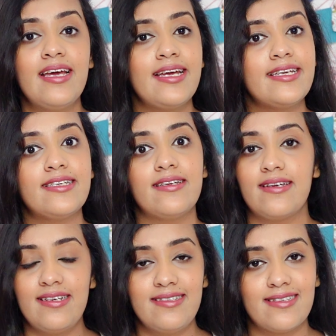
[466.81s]
It
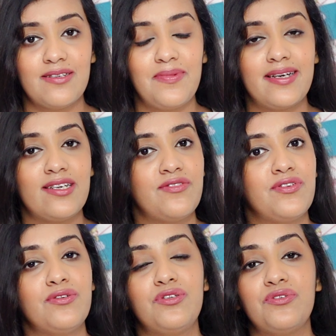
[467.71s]
really doesn't matter if
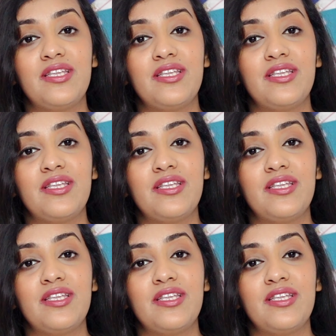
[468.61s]
you do